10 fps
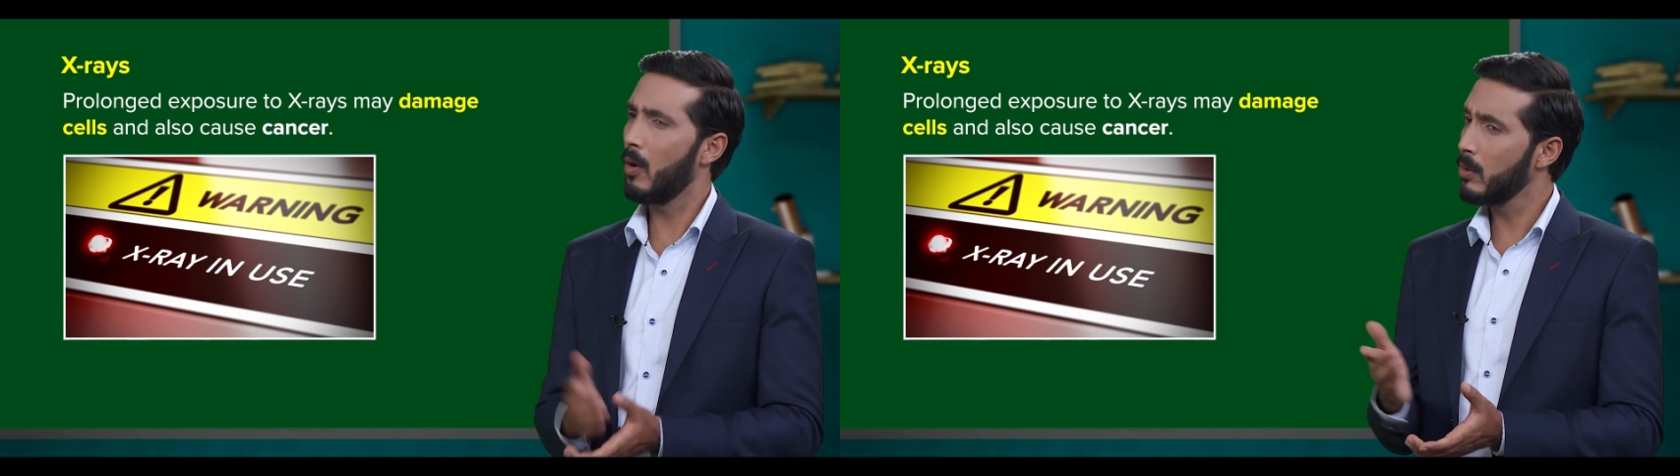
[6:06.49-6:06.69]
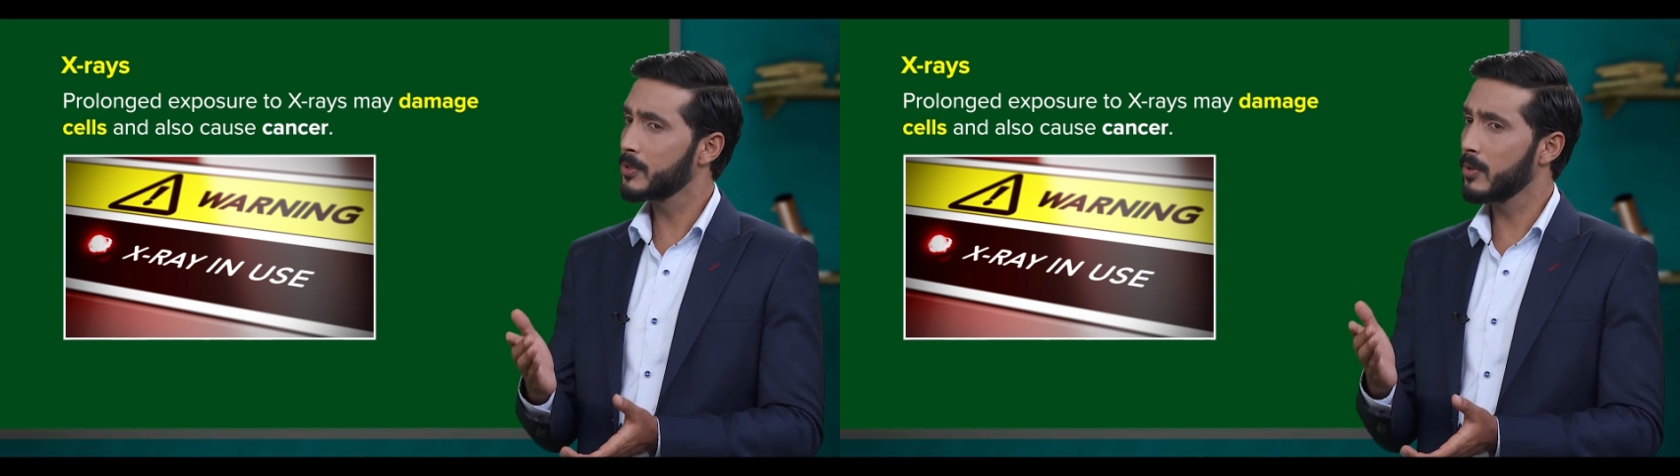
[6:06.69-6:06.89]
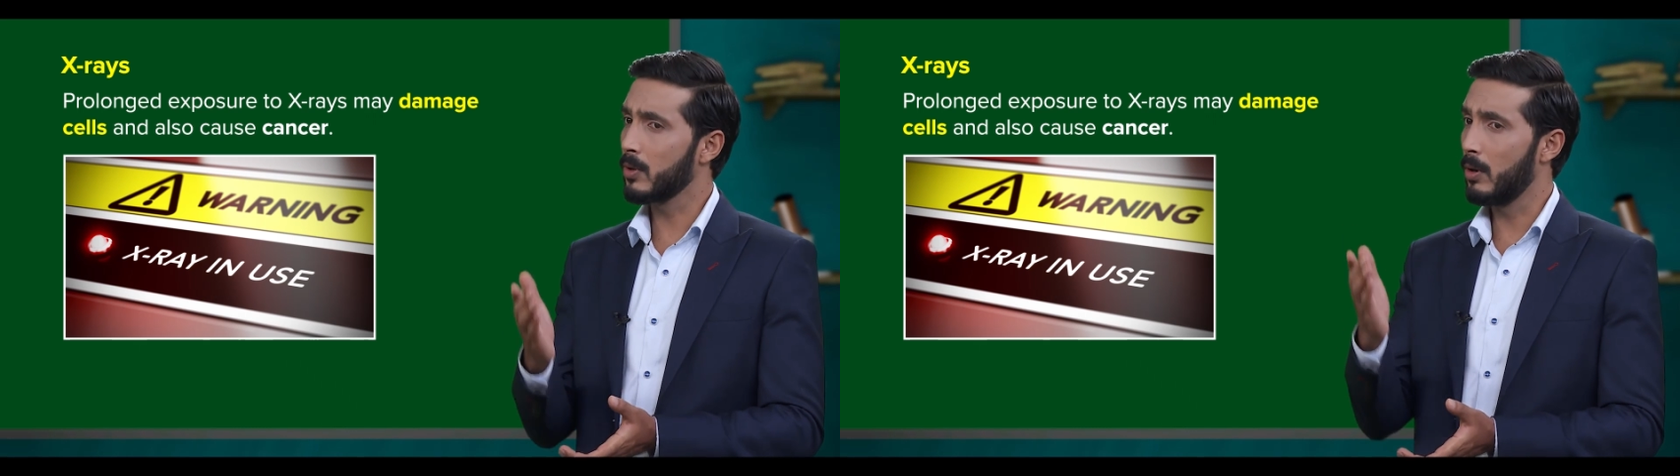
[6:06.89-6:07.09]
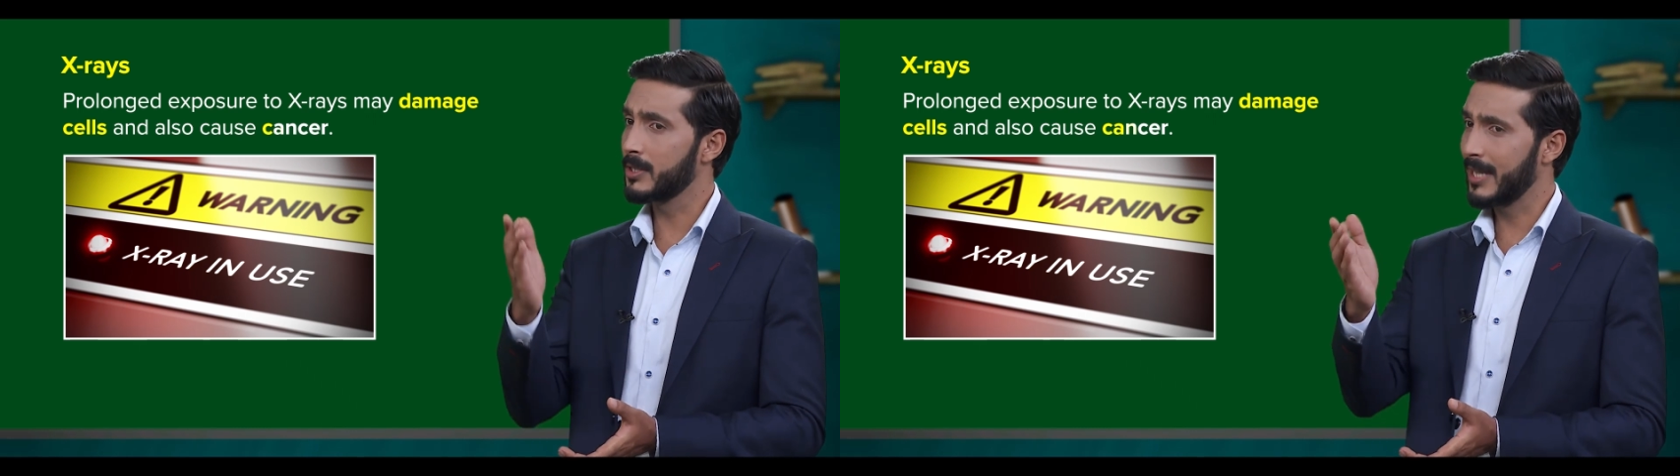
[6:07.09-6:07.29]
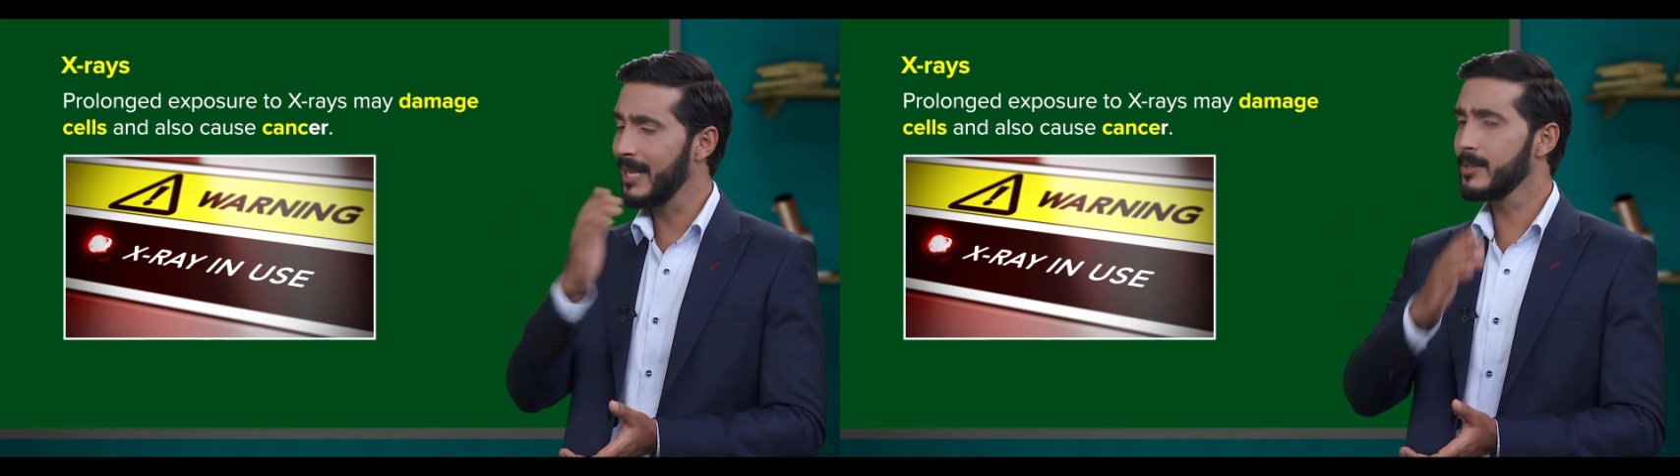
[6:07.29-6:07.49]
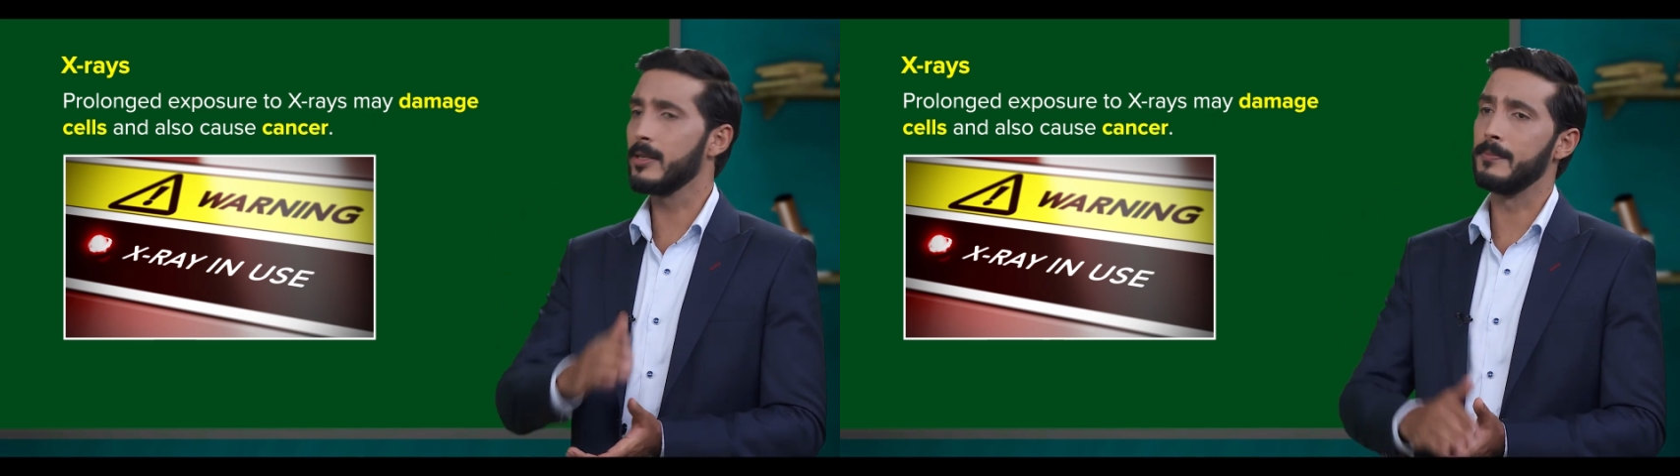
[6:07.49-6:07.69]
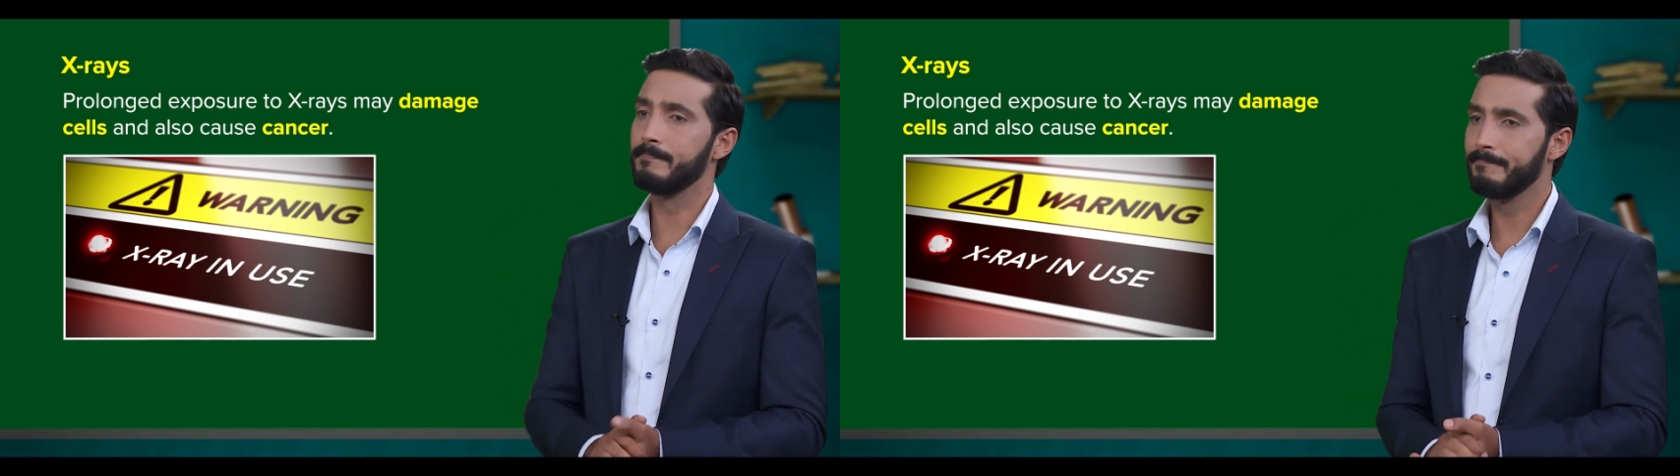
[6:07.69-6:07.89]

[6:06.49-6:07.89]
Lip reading: also cause cancer.